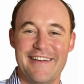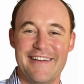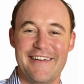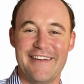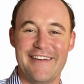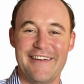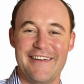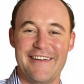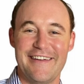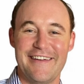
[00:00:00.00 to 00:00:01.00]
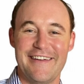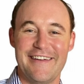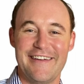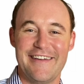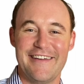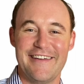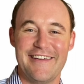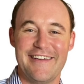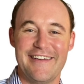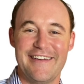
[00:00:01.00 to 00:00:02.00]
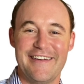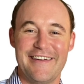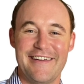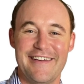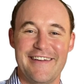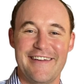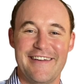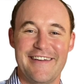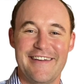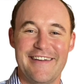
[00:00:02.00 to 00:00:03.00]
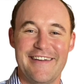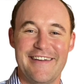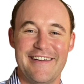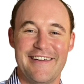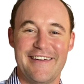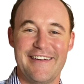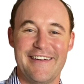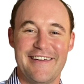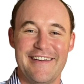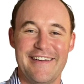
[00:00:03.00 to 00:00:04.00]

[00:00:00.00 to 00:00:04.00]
(not speaking)